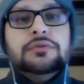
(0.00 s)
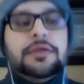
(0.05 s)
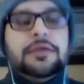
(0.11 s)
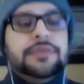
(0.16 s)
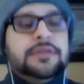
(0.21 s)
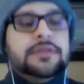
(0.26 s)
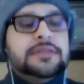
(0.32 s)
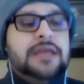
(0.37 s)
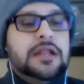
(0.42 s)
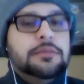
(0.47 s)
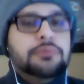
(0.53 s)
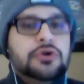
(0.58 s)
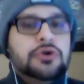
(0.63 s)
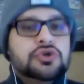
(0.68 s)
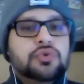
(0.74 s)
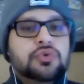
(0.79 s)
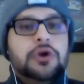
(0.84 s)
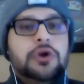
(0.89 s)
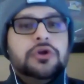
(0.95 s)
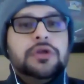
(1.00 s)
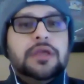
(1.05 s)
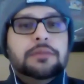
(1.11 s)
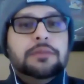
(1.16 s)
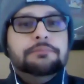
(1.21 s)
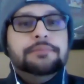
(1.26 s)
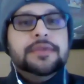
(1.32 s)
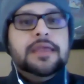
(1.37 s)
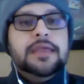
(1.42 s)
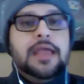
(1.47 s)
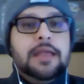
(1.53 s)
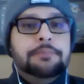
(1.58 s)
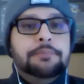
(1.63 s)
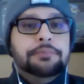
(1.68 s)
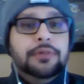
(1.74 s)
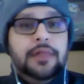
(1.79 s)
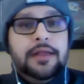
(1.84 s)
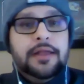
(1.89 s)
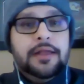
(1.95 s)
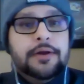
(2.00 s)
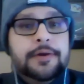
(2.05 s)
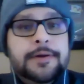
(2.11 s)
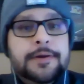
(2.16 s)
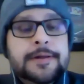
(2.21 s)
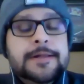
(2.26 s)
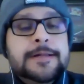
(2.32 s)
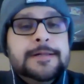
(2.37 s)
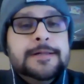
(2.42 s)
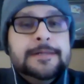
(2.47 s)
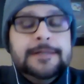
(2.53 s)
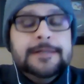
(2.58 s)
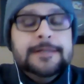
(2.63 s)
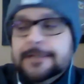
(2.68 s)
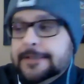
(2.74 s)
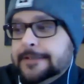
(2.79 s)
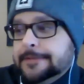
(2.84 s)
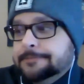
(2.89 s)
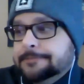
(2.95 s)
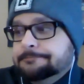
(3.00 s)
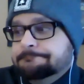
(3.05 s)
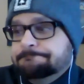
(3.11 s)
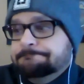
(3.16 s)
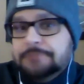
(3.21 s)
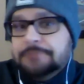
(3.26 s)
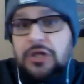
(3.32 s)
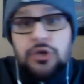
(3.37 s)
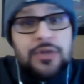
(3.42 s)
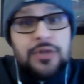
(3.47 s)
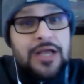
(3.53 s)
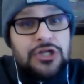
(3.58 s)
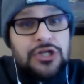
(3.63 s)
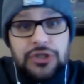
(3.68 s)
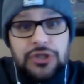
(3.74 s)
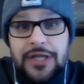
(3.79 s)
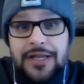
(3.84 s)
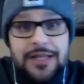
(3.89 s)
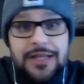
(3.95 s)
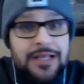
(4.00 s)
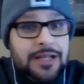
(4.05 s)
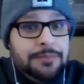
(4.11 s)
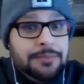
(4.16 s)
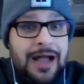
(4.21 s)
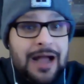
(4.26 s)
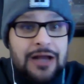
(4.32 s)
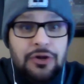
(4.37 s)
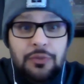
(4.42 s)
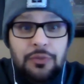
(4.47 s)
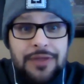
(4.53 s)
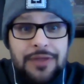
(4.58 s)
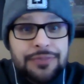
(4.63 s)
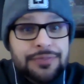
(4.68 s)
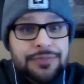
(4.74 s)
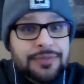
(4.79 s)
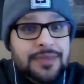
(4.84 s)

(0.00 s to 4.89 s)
I think Teddy Bridgewater can be a player that you catch lightning in a bottle with.